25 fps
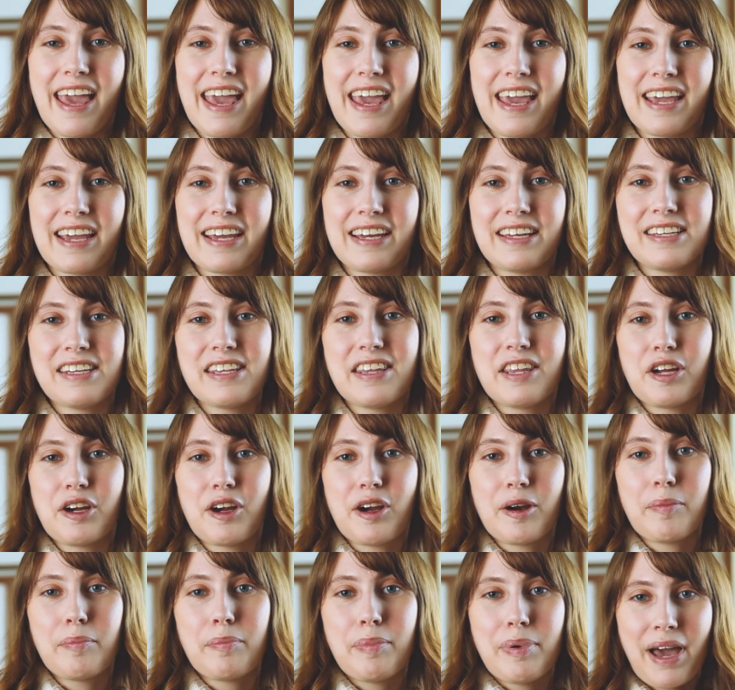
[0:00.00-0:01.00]
and
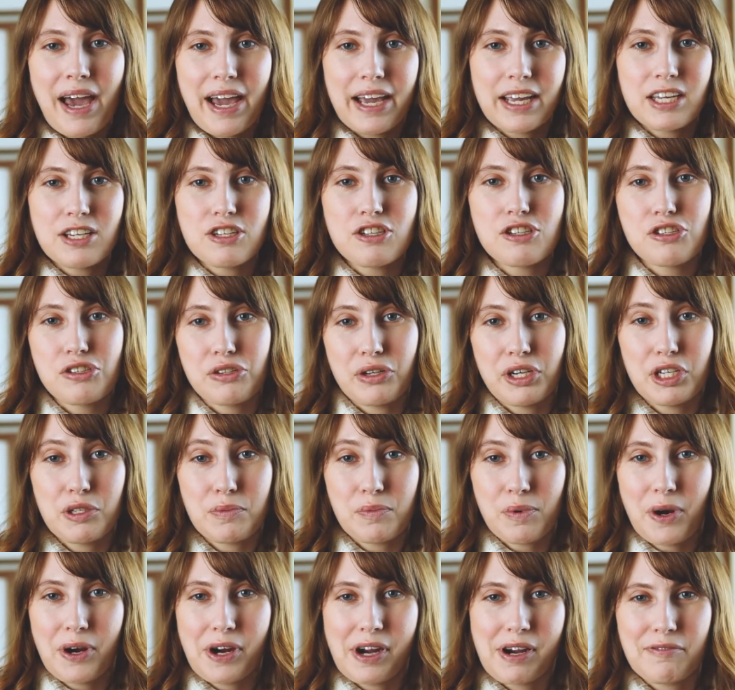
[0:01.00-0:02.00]
their package
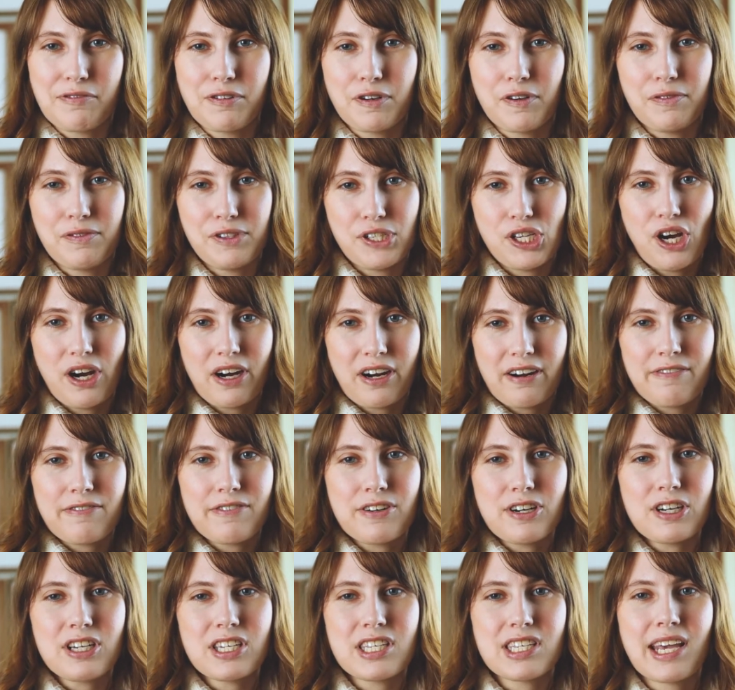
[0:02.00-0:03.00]
choice program for
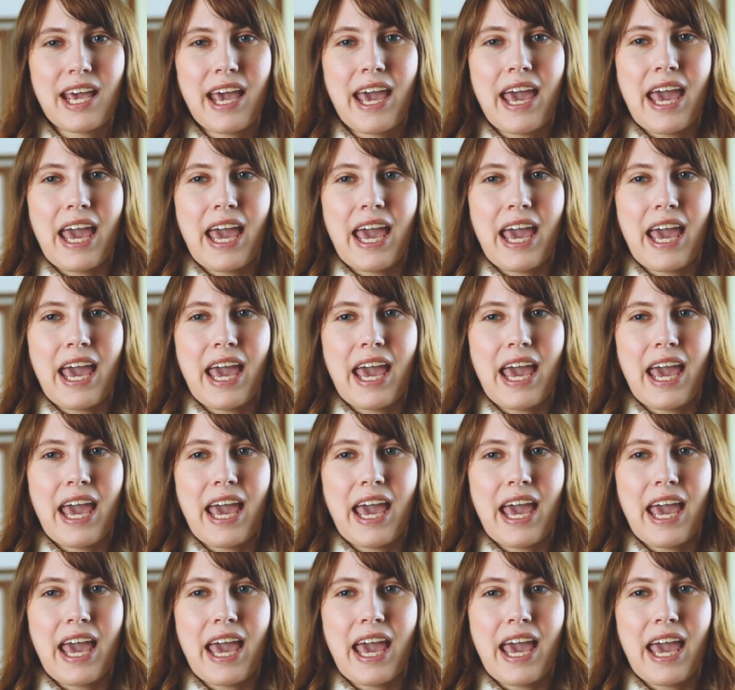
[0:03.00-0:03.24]
photographers,